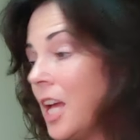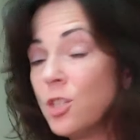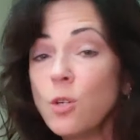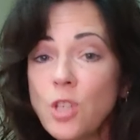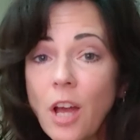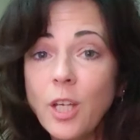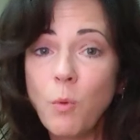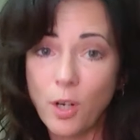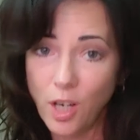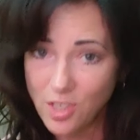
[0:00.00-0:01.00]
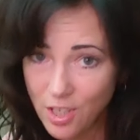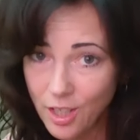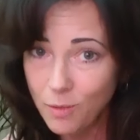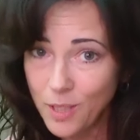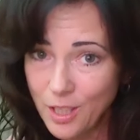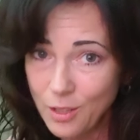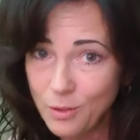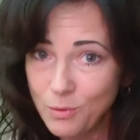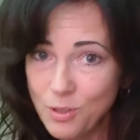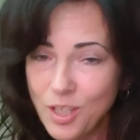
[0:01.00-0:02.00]
do tell you what criteria we
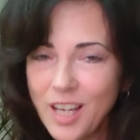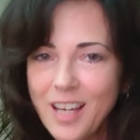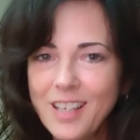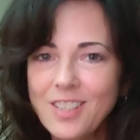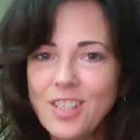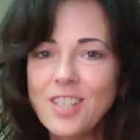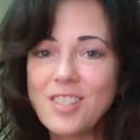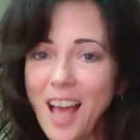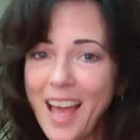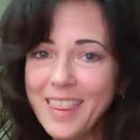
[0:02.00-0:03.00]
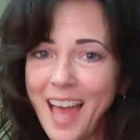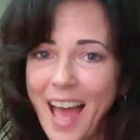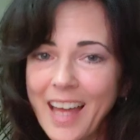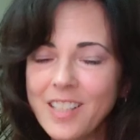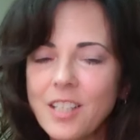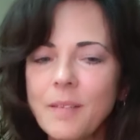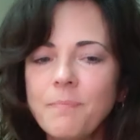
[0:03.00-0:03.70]
use to decide that,